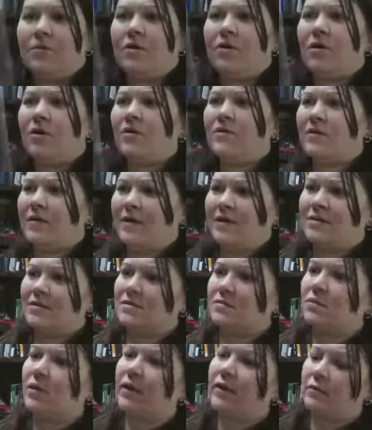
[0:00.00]
What are
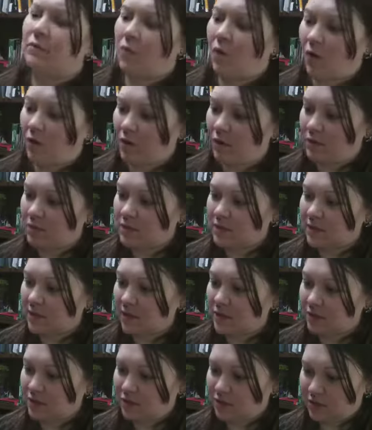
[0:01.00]
these? Like wall
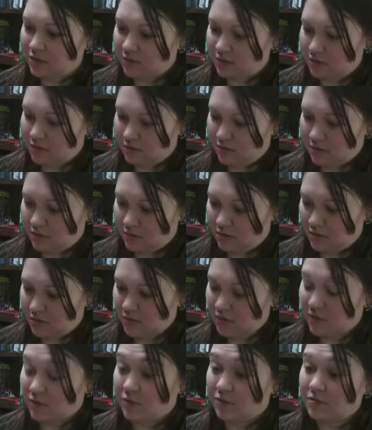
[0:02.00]
stickers?
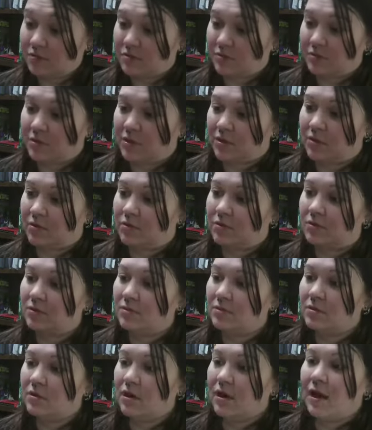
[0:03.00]
So those are really
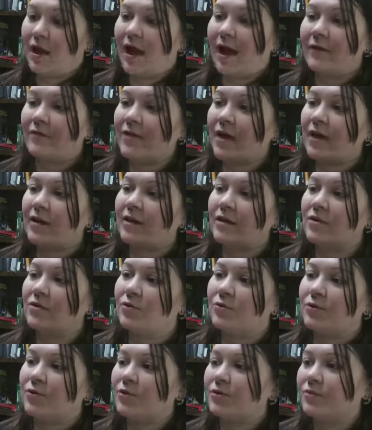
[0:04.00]
cool. I've got to get
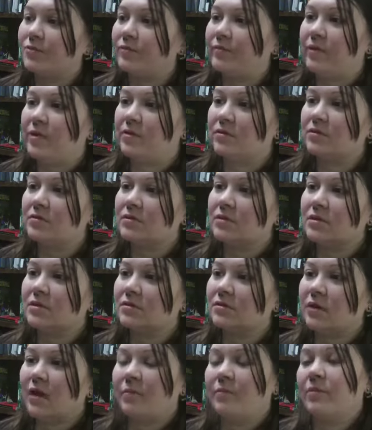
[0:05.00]
a room built.
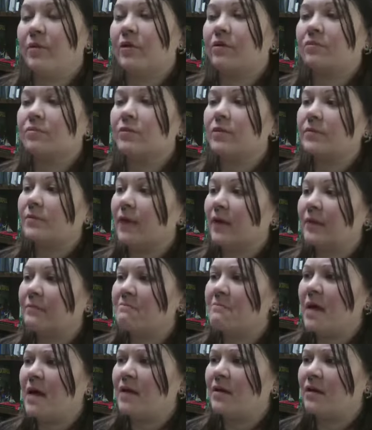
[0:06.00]
Not built, but like
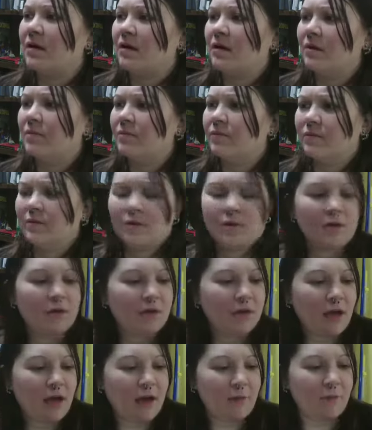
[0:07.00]
made up.
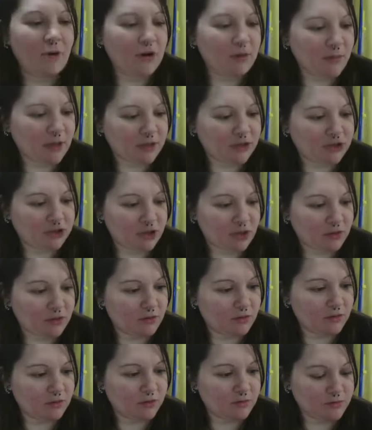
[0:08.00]
Probably my
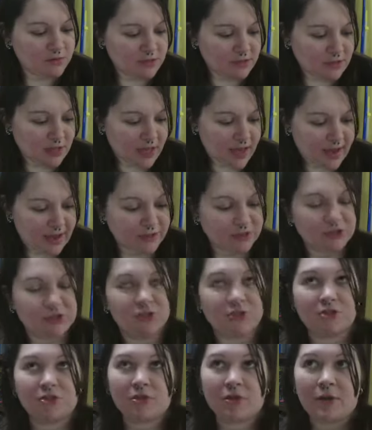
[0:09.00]
junk room /
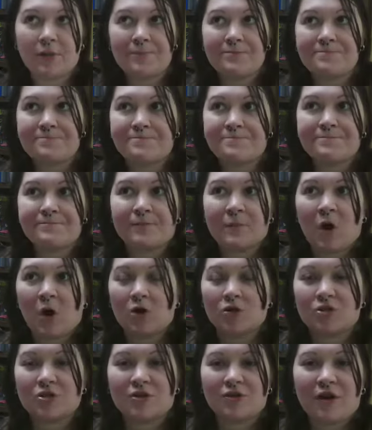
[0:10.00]
arts
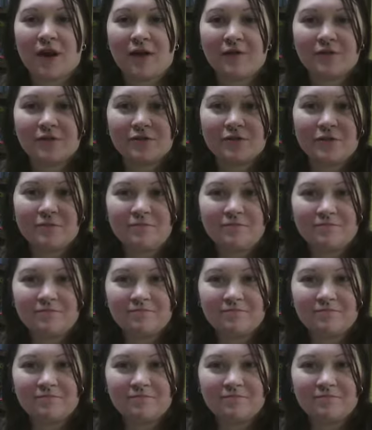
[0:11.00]
and crafts room.